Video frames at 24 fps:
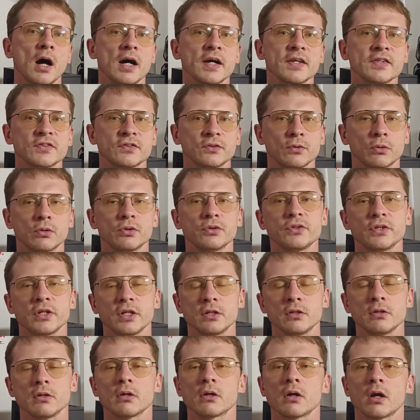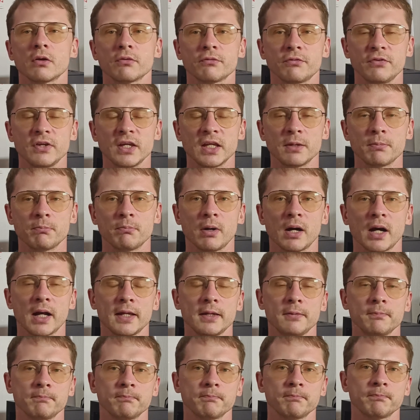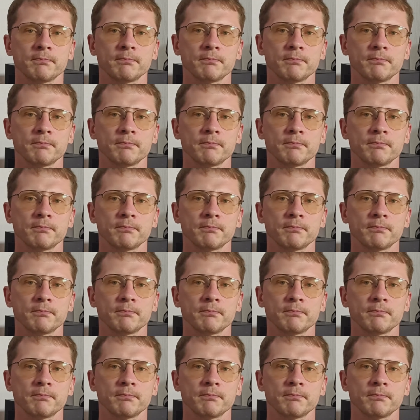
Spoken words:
are stored in config.py.